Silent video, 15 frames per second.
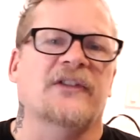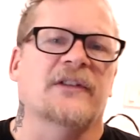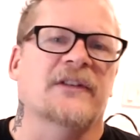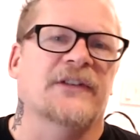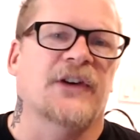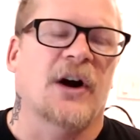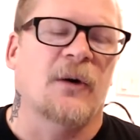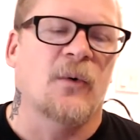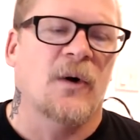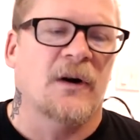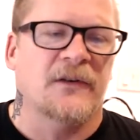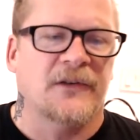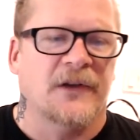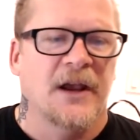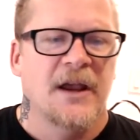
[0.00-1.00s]
in Star
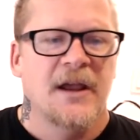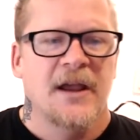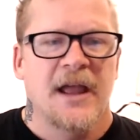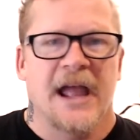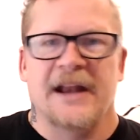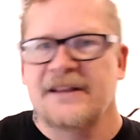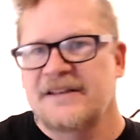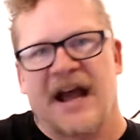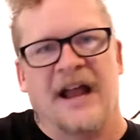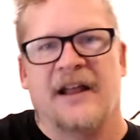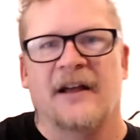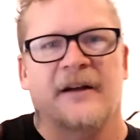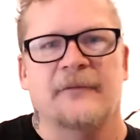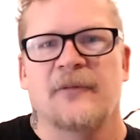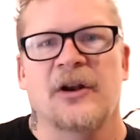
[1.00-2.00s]
Wars. And it's got
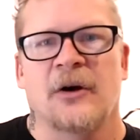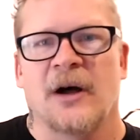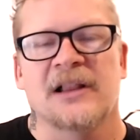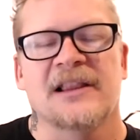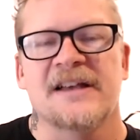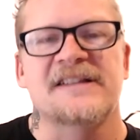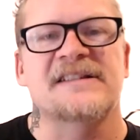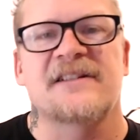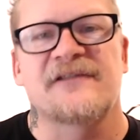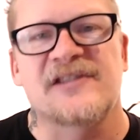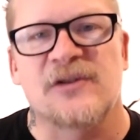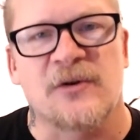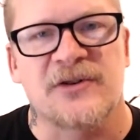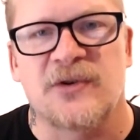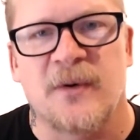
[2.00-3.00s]
a, you know, a list of
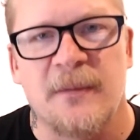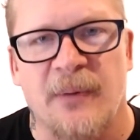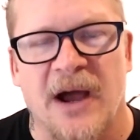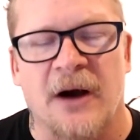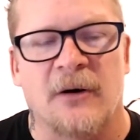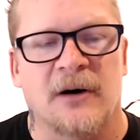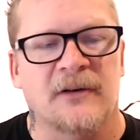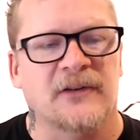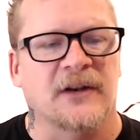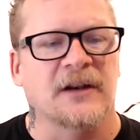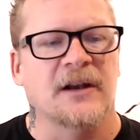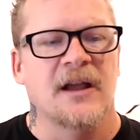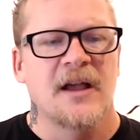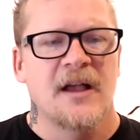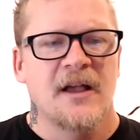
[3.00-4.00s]
sorcery powers,
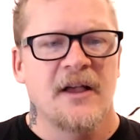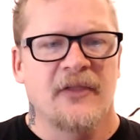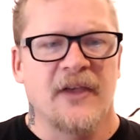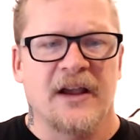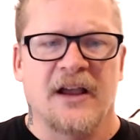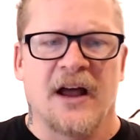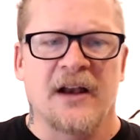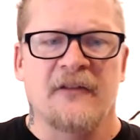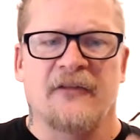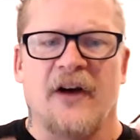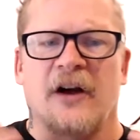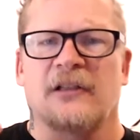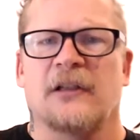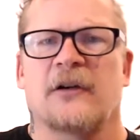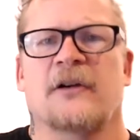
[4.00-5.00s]
and they kind of
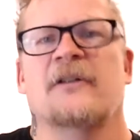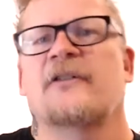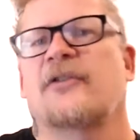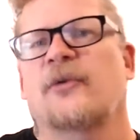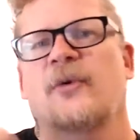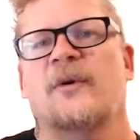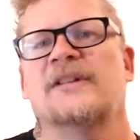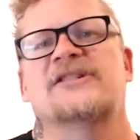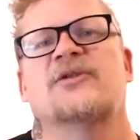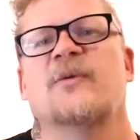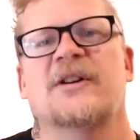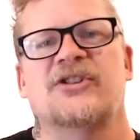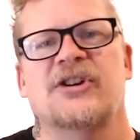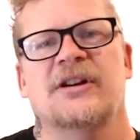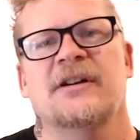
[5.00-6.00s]
are learned through
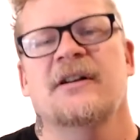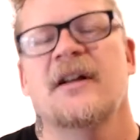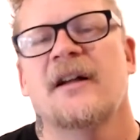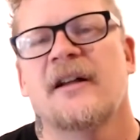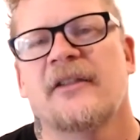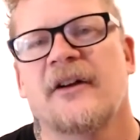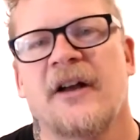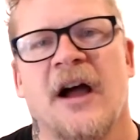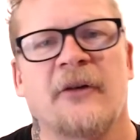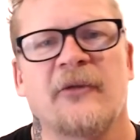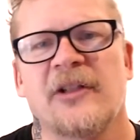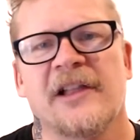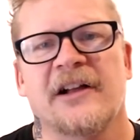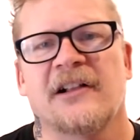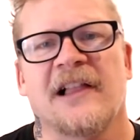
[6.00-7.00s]
intuition. They're not
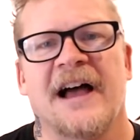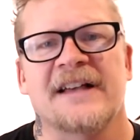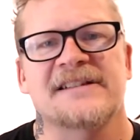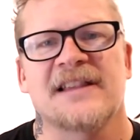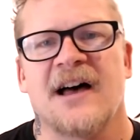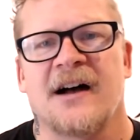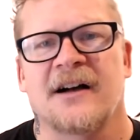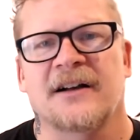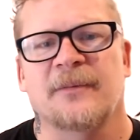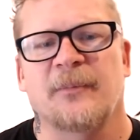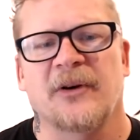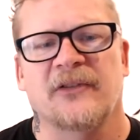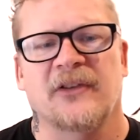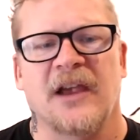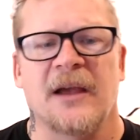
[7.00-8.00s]
really class locked per
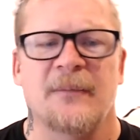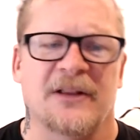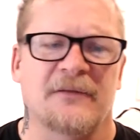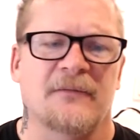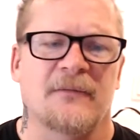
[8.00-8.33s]
se, but